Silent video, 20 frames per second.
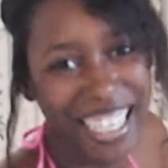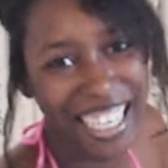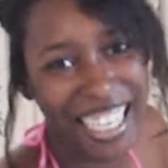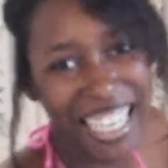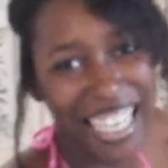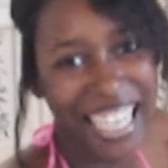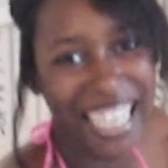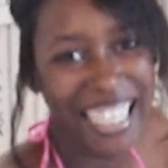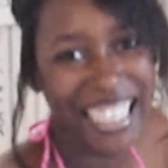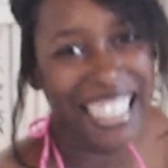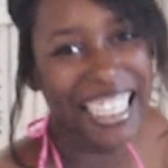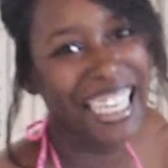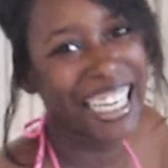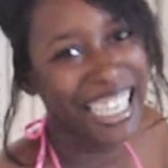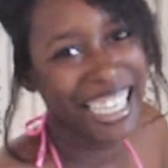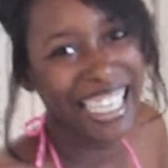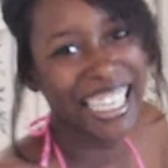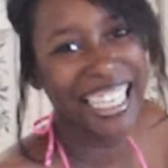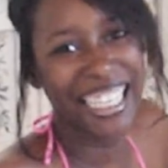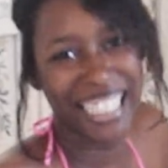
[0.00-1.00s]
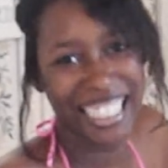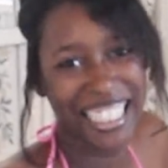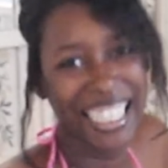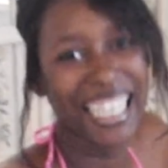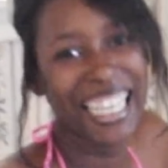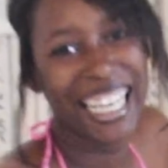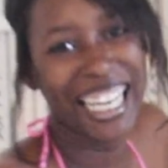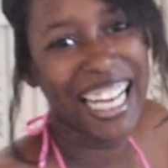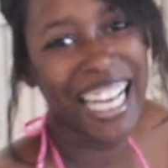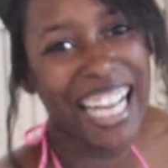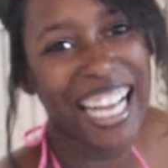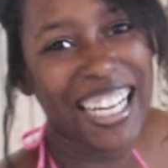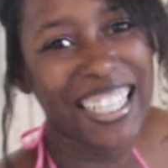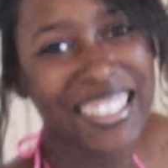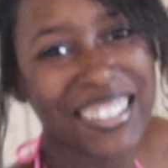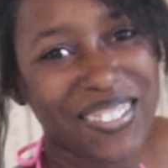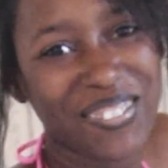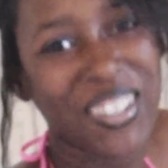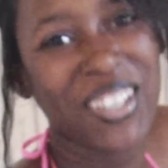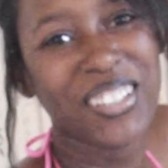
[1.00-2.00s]
behind the scenes. Yeah. You, was, you,
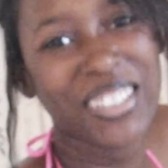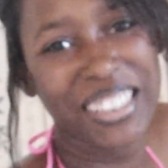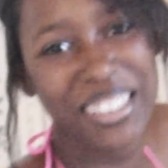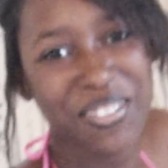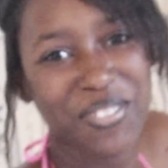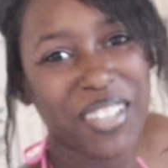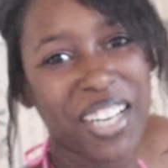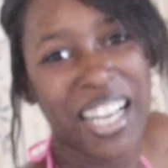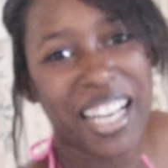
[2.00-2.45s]
I was mostly